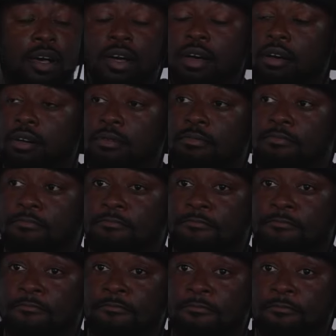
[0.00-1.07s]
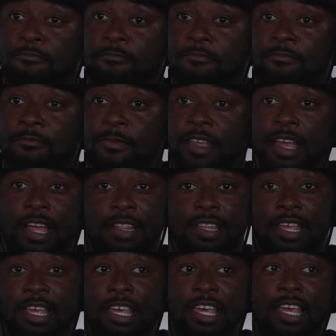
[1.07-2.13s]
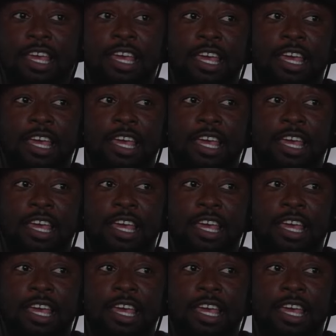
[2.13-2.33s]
I think it